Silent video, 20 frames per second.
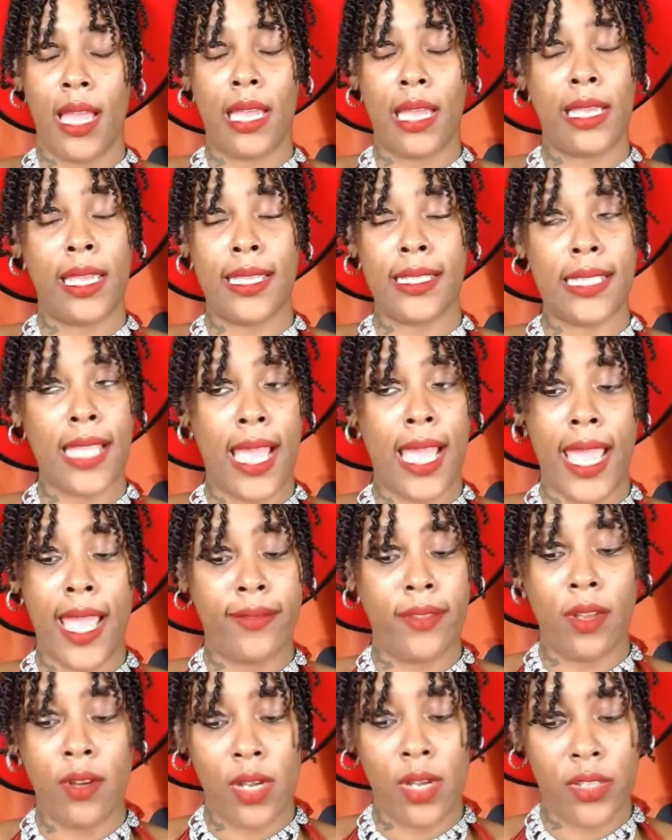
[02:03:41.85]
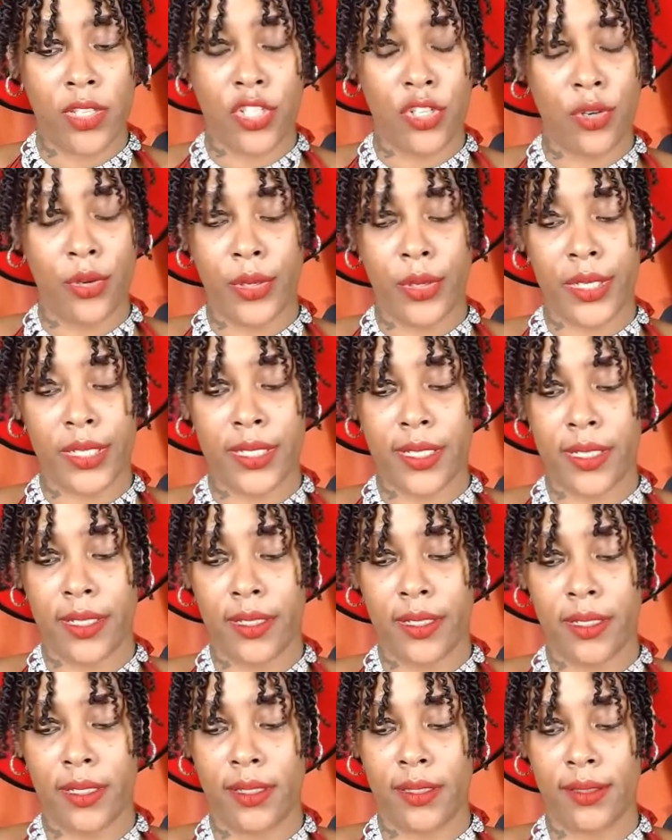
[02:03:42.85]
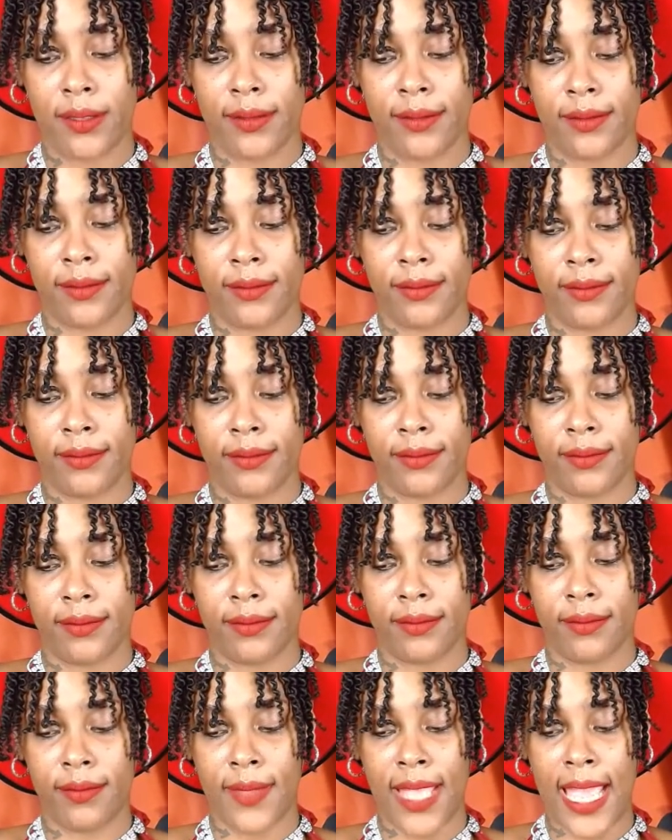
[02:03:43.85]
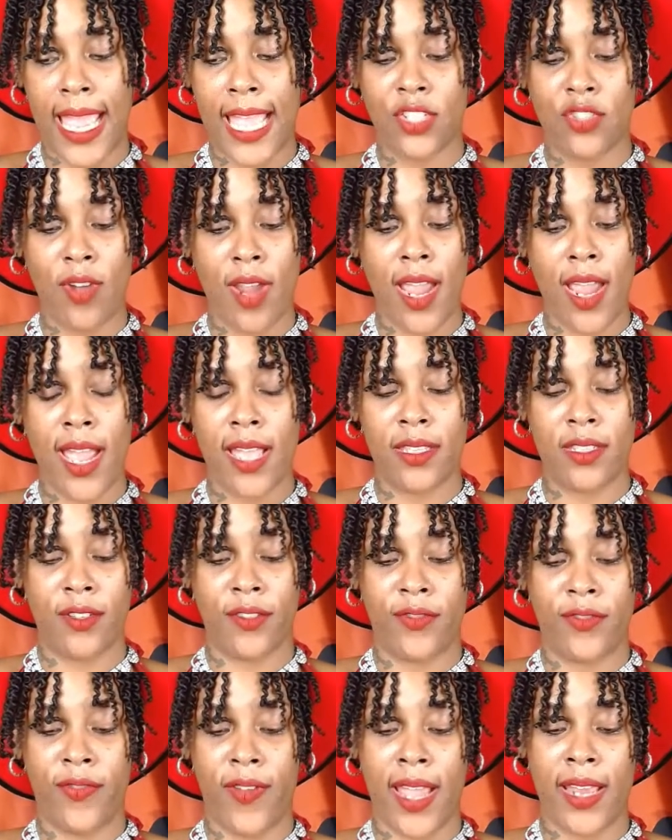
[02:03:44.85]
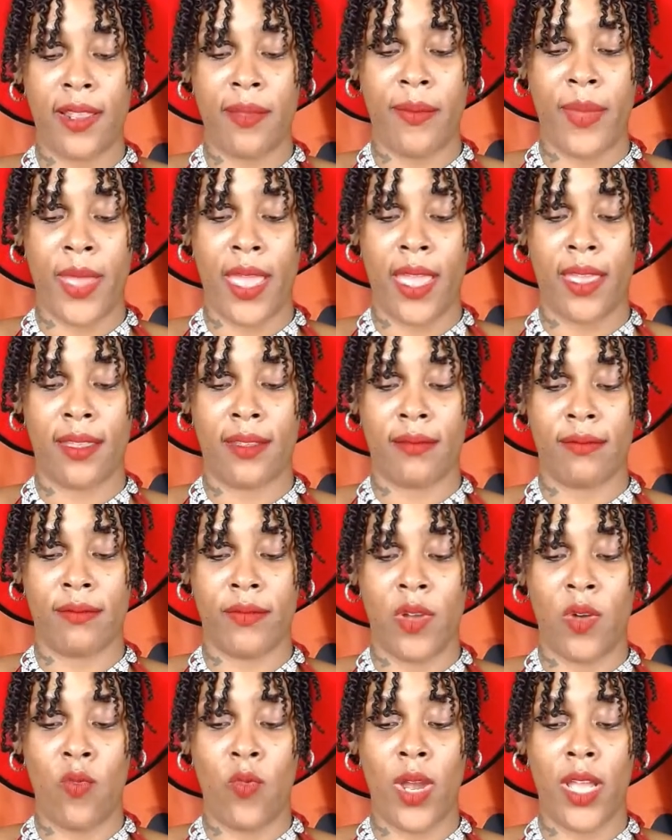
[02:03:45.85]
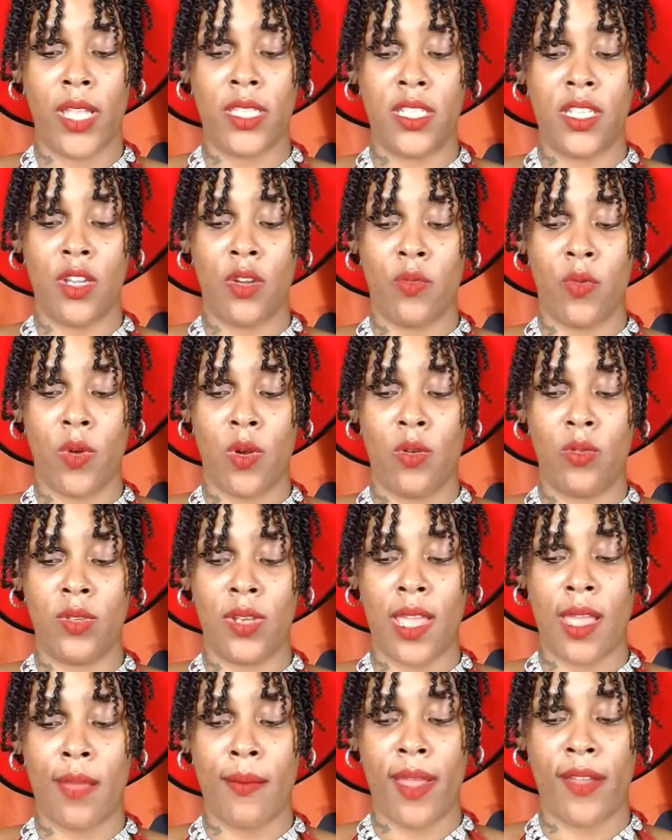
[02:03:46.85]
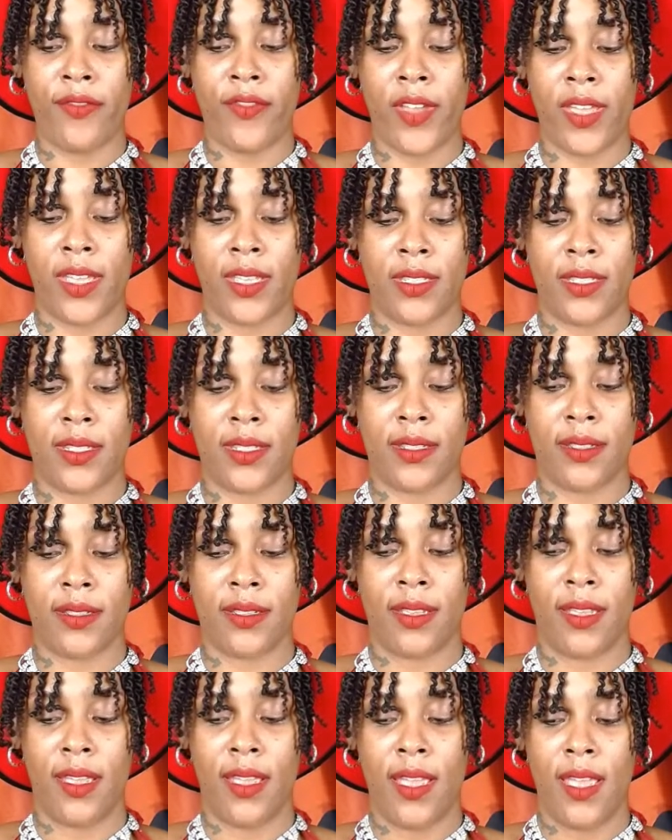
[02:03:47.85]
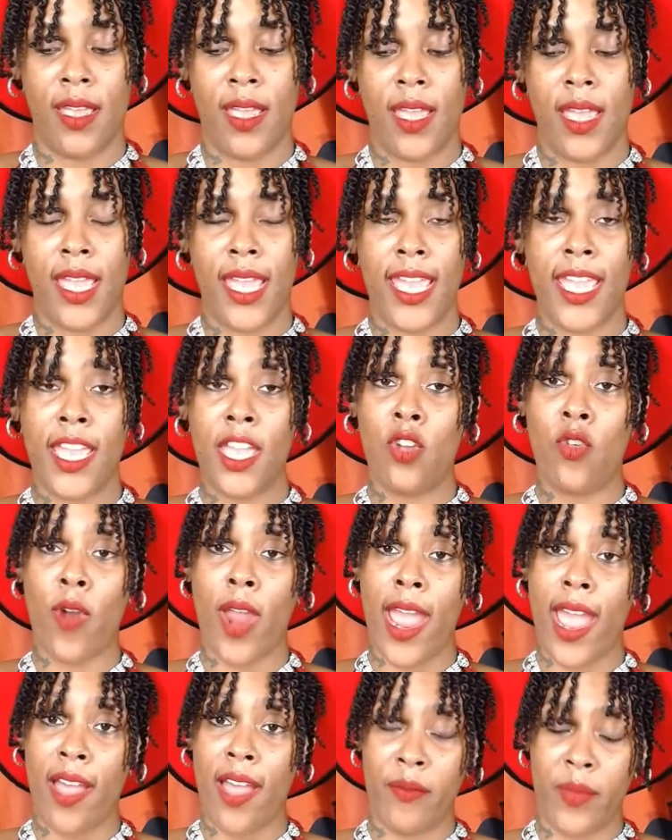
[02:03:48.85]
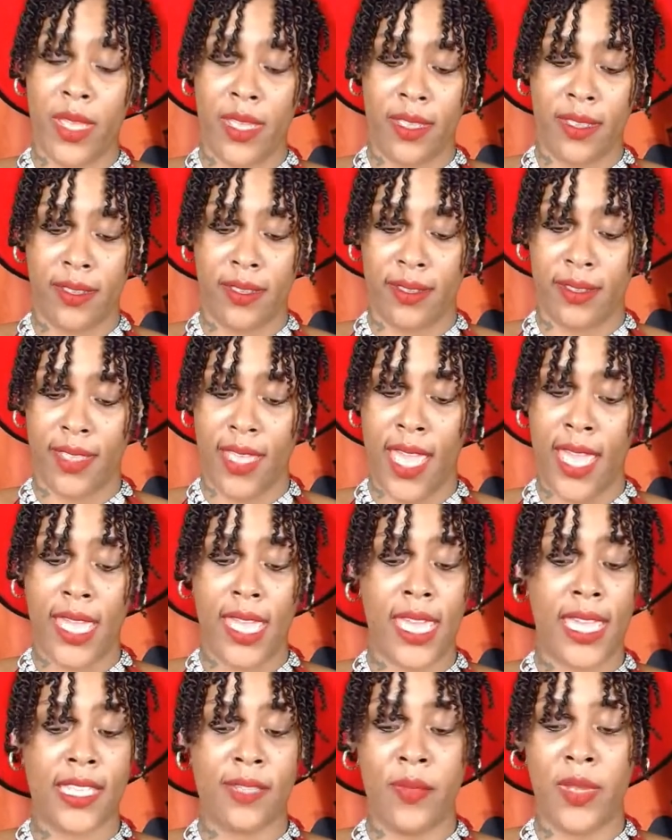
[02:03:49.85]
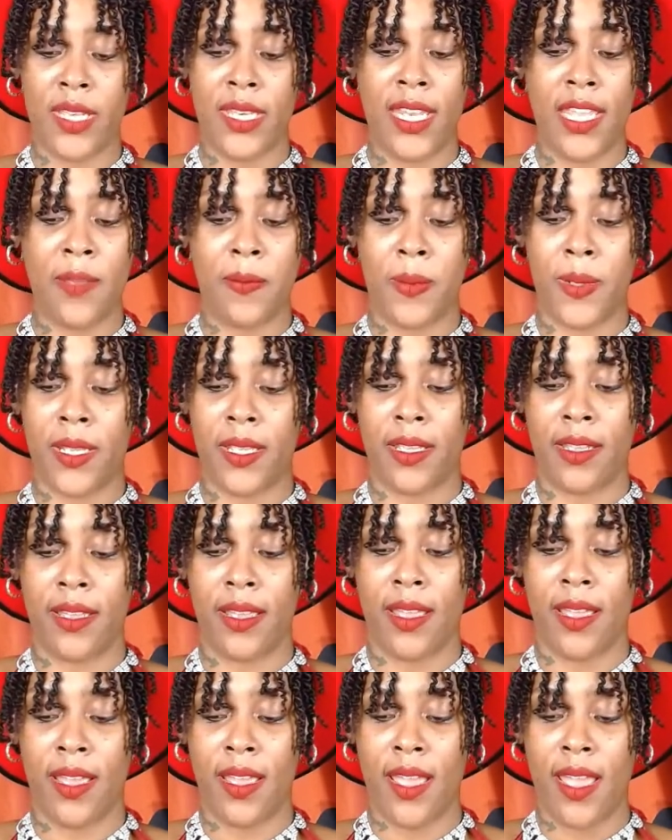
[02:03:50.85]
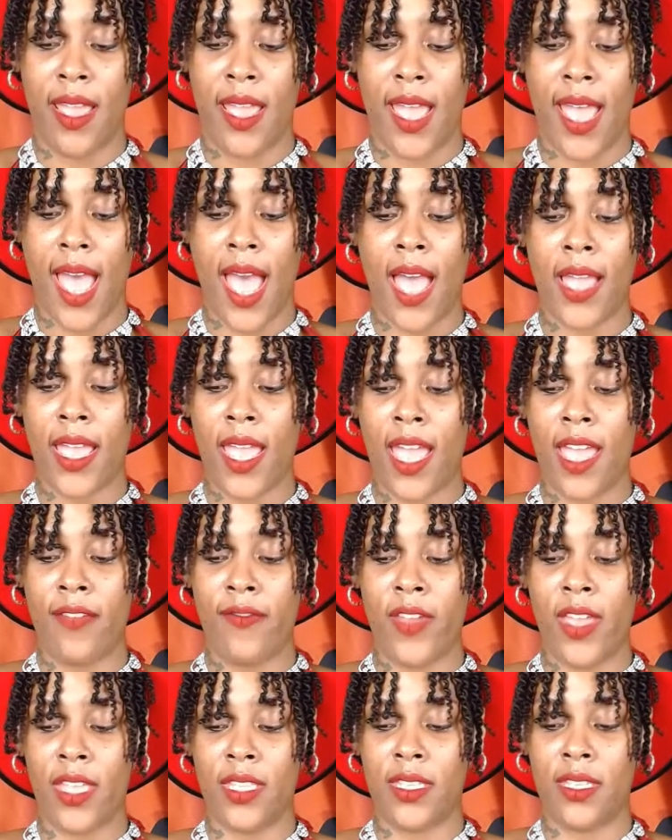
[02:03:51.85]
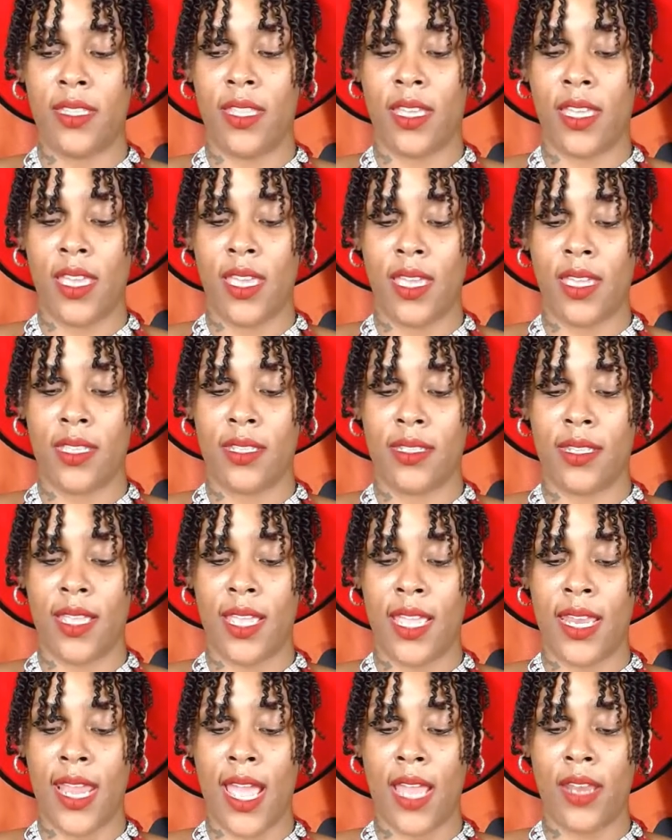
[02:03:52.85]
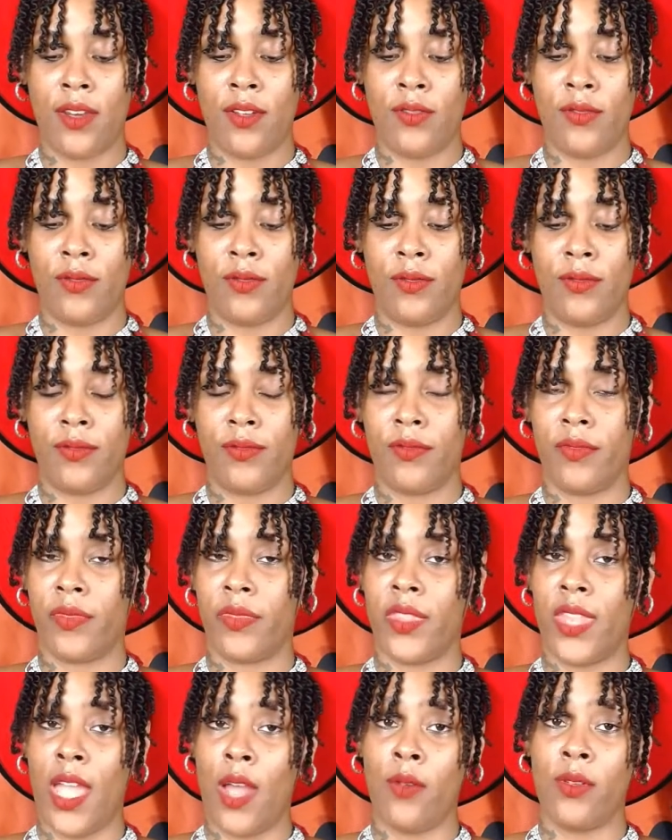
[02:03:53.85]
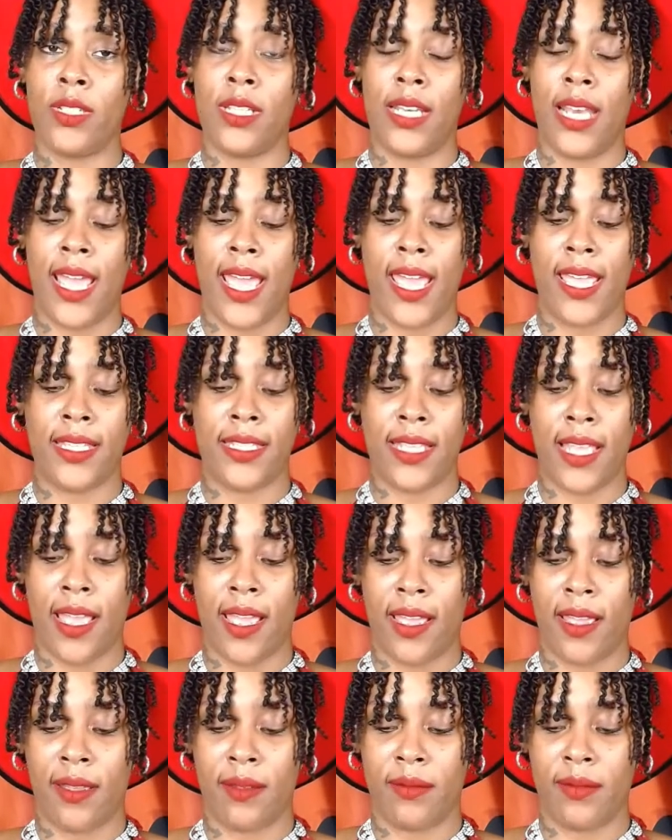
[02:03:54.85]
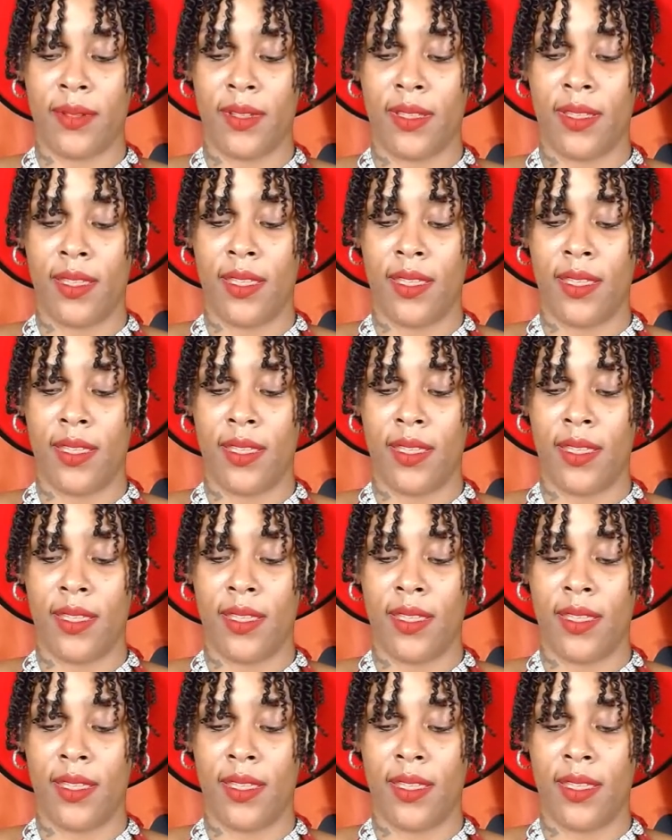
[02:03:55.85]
"I guess I have no other choice." I tried to fight it back, but one tear rolled down my face. He grabbed me and kissed me deeply. I gave in to the kiss, and I knew that was the last time.